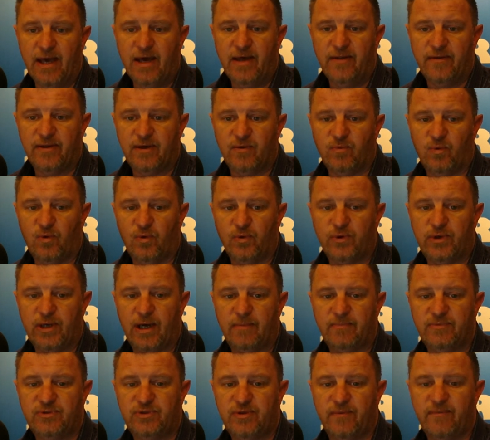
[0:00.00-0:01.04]
The award
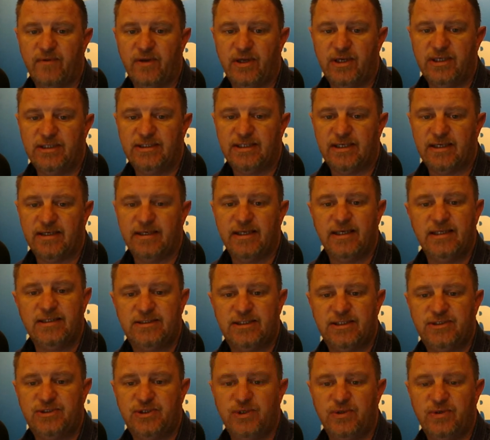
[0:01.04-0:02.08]
comes from the New Zealand
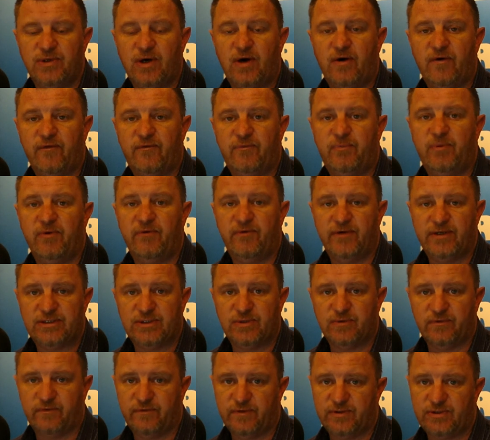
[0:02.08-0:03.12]
Institute of
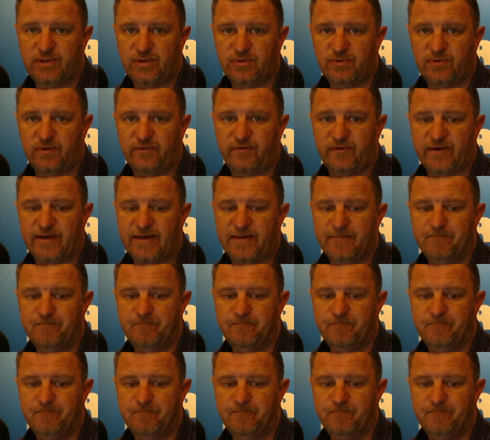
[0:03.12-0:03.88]
Professional Photography.